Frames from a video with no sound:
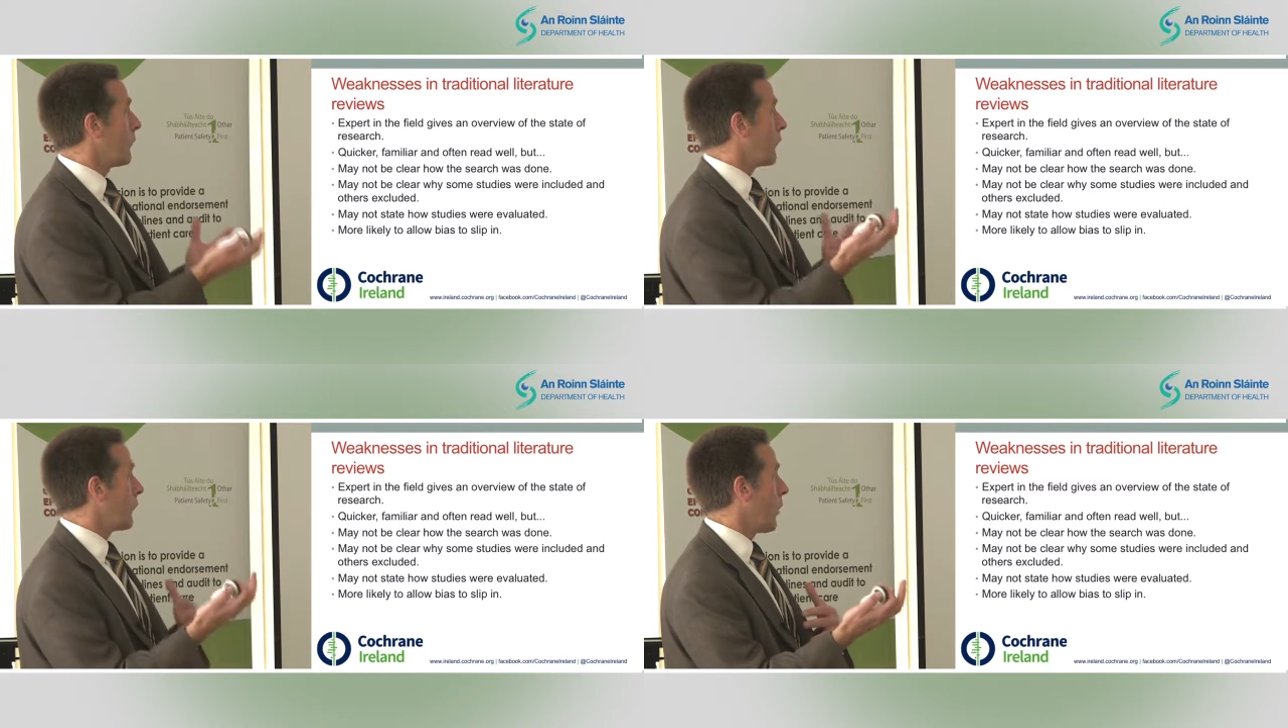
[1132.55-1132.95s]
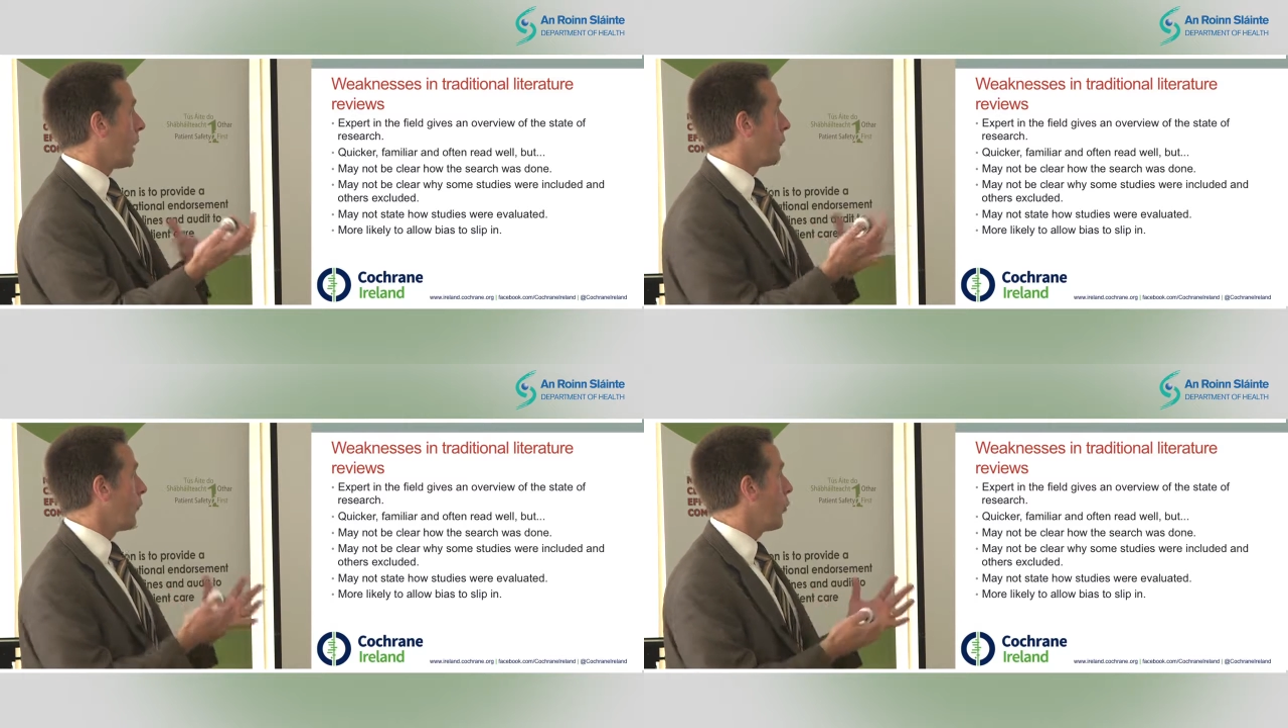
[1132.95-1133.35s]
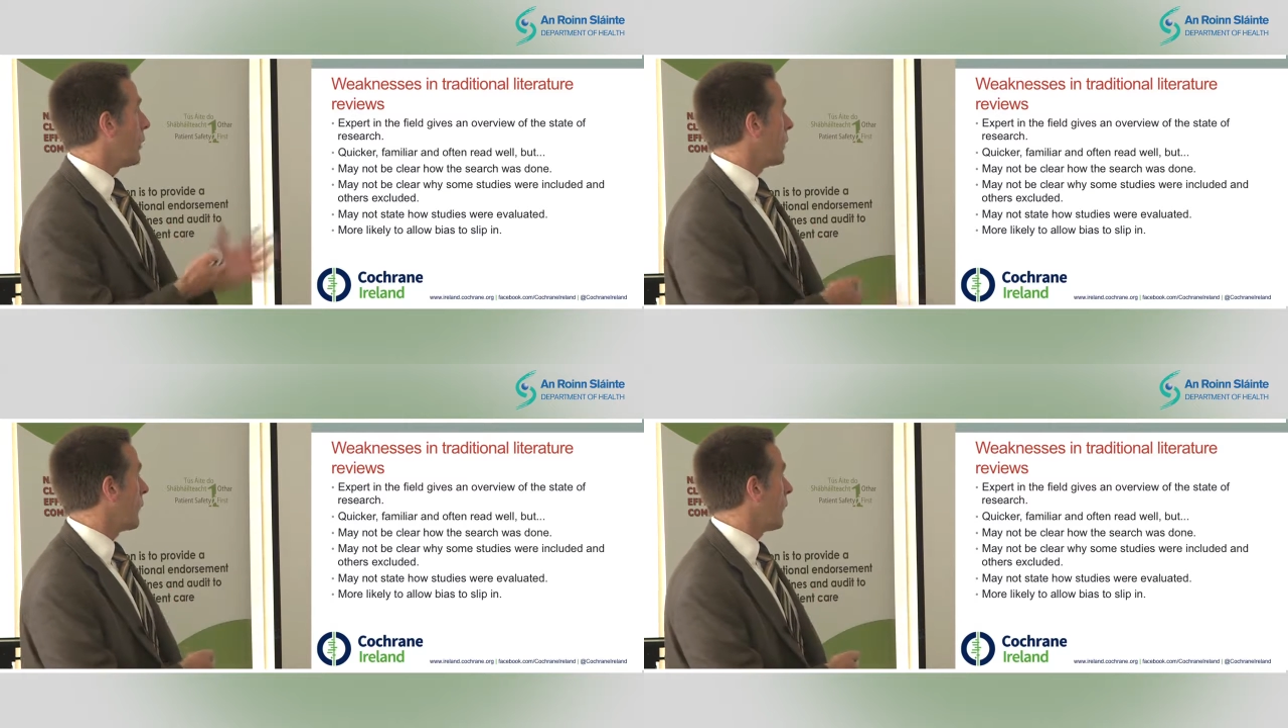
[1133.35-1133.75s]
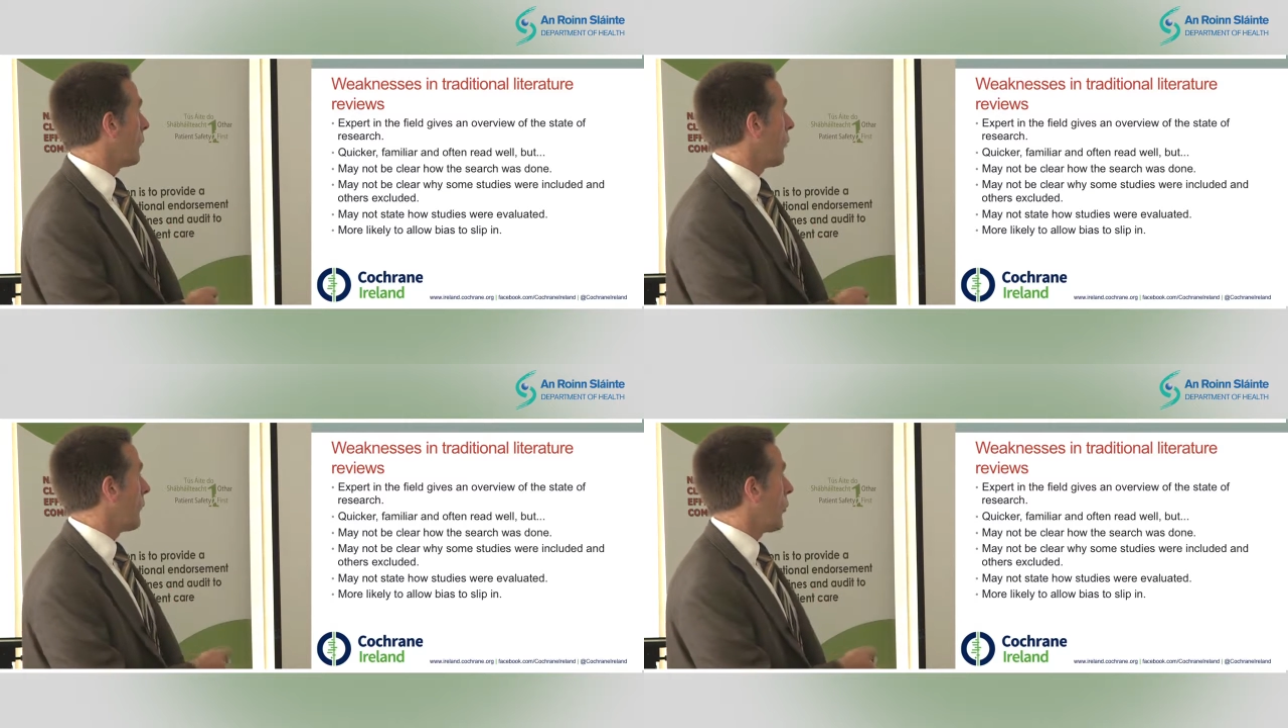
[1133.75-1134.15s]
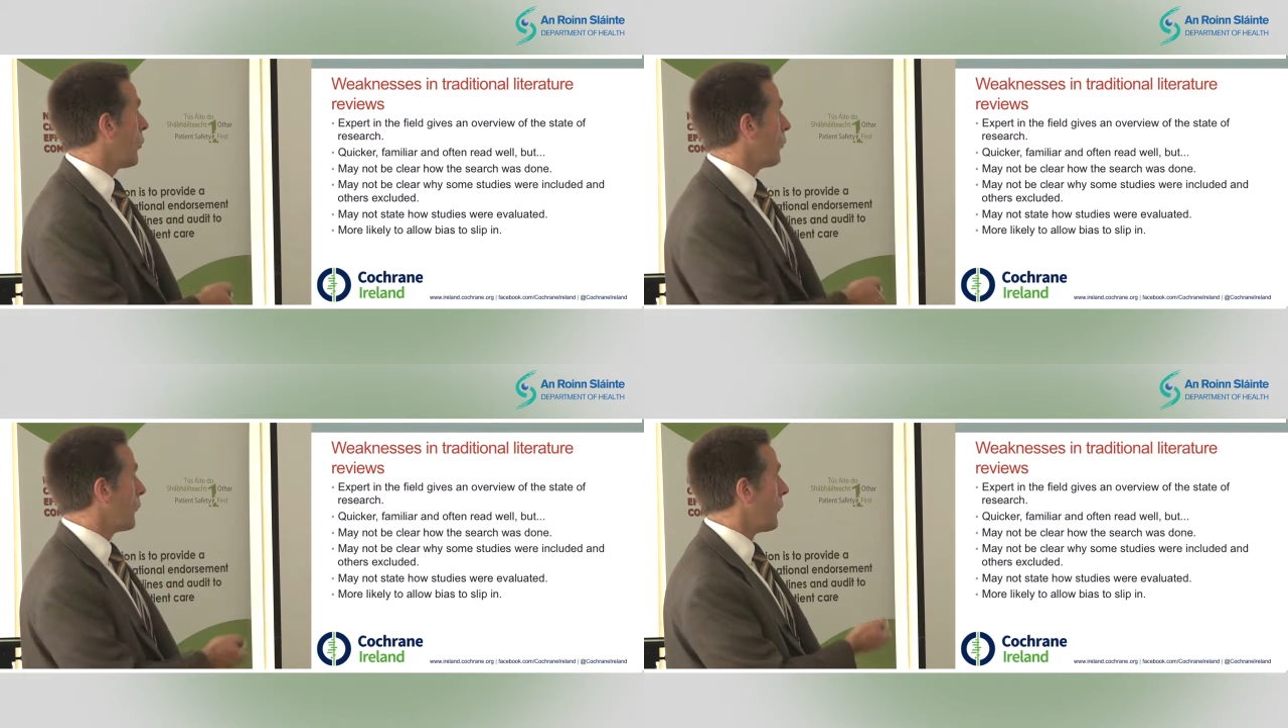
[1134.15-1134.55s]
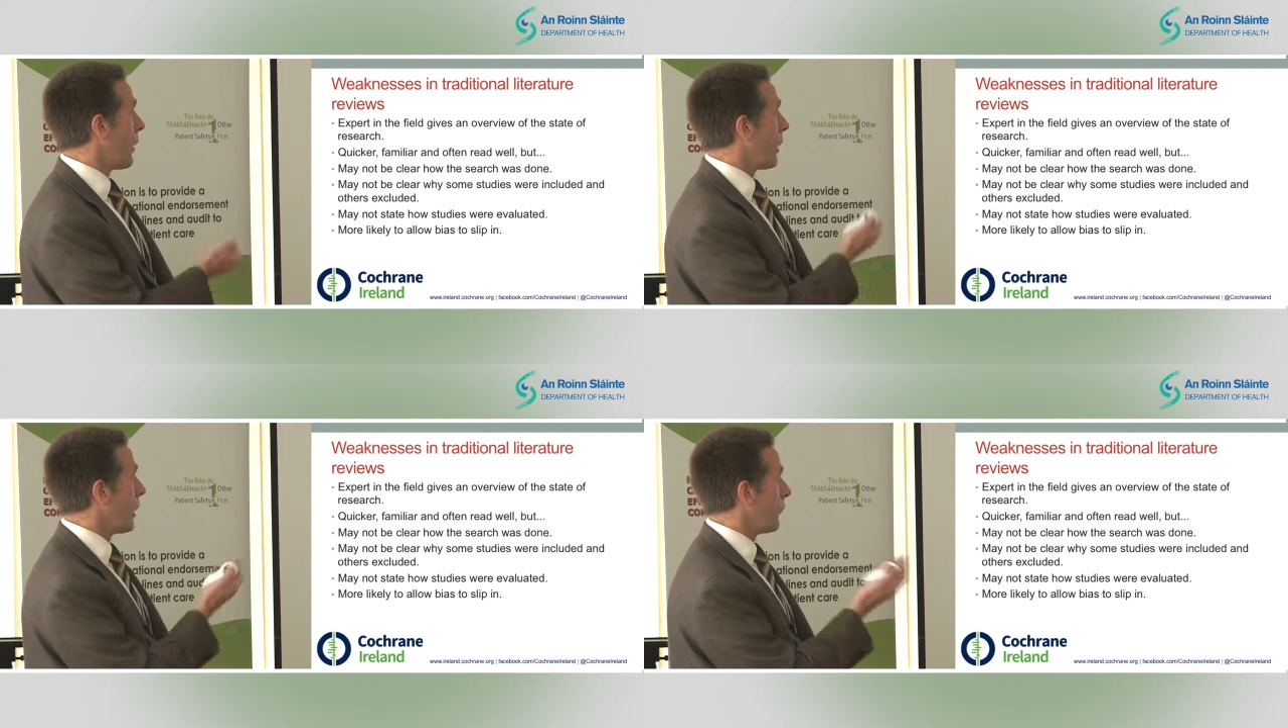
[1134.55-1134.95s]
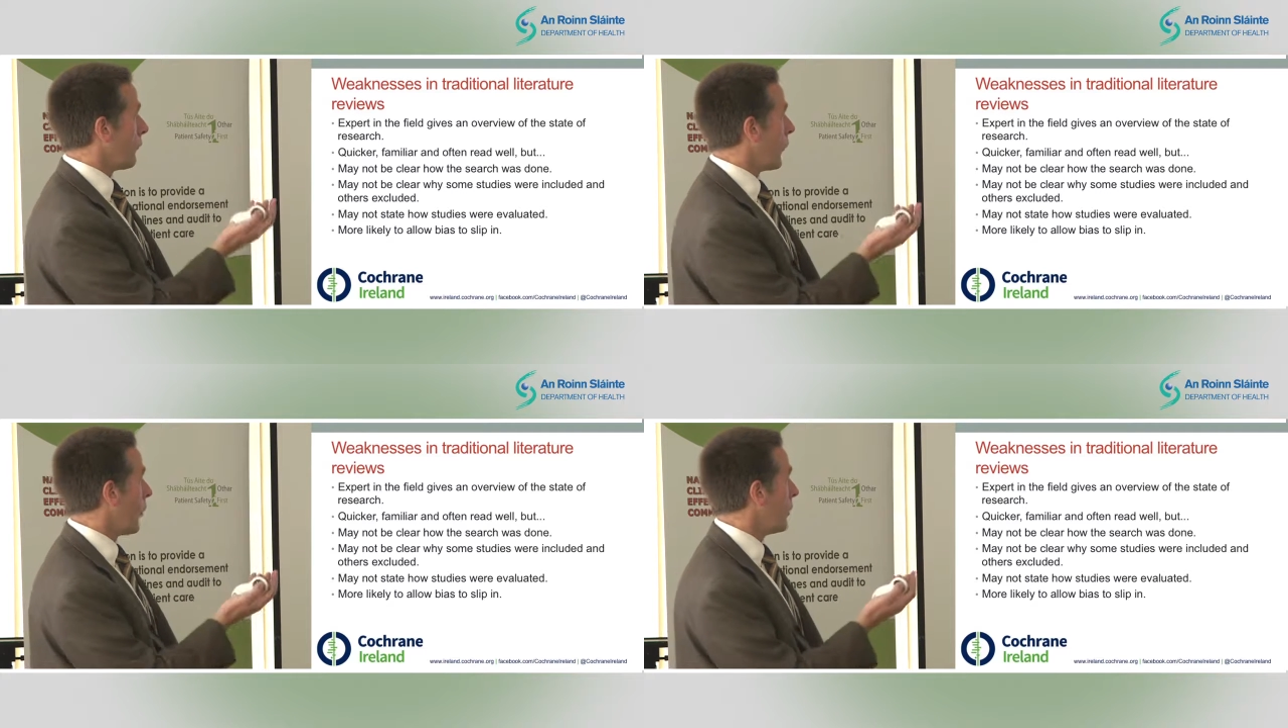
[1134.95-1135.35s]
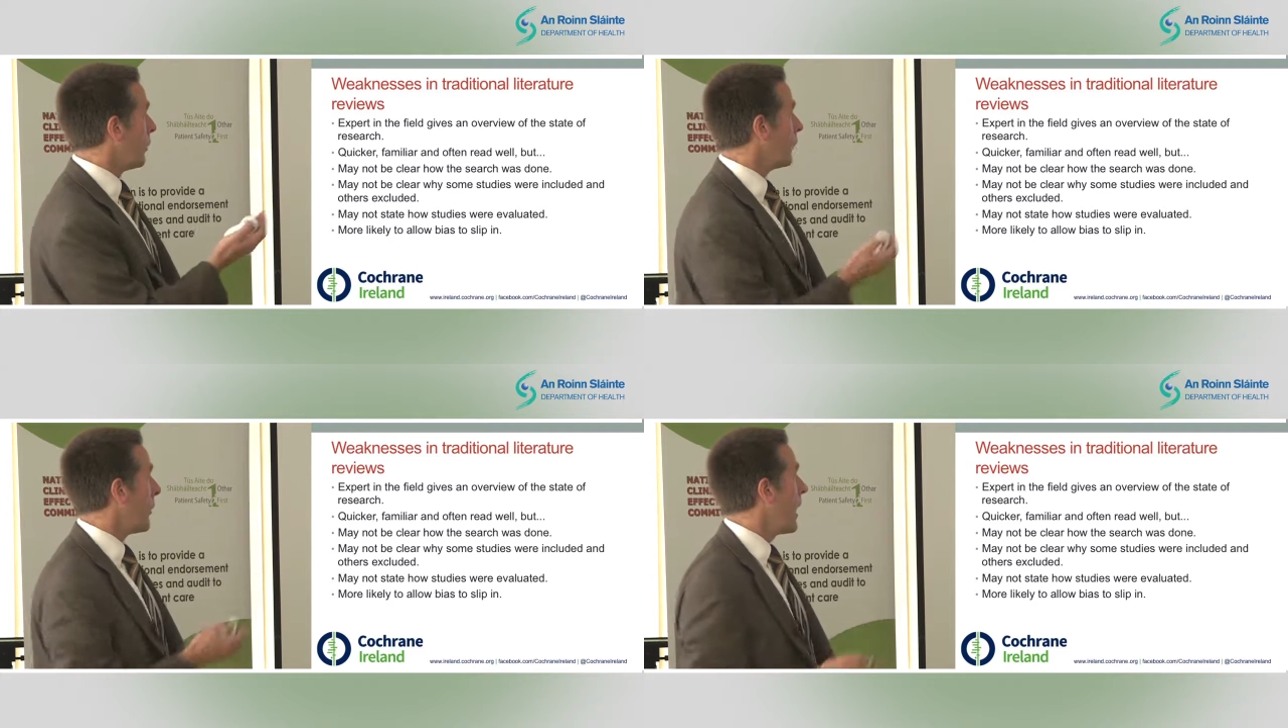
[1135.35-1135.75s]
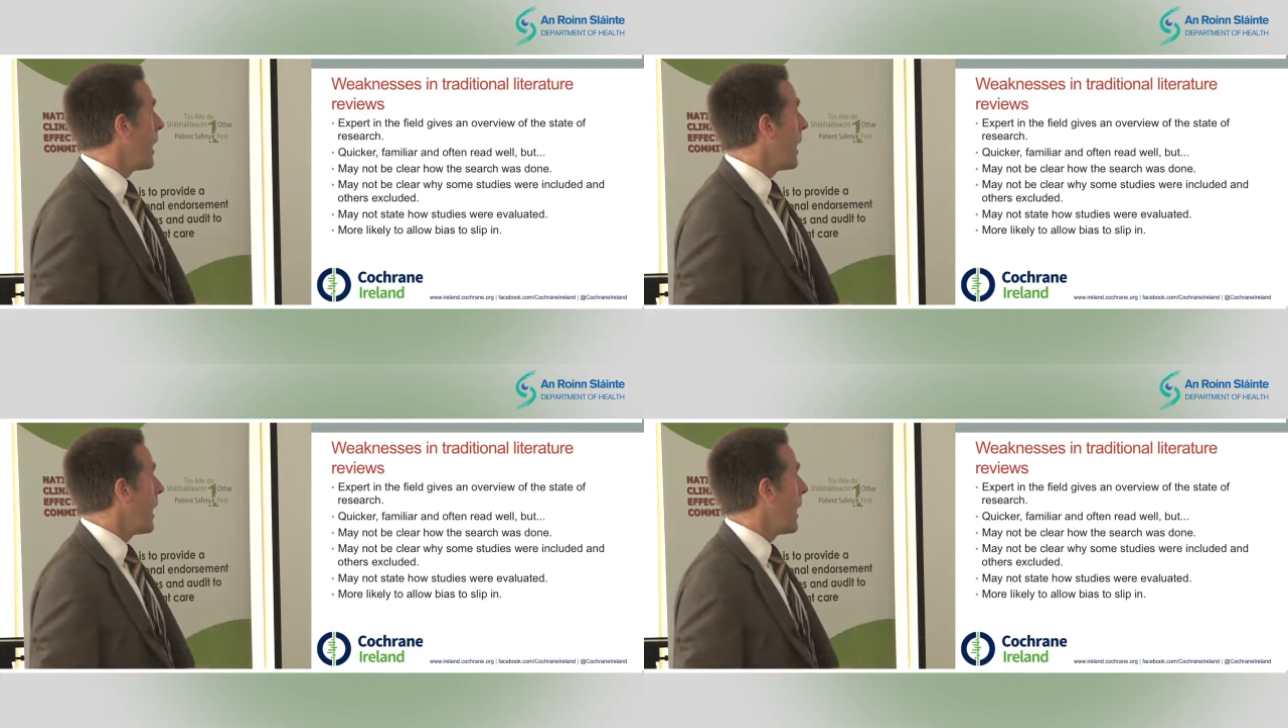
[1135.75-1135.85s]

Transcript: the strengths and weaknesses of those studies.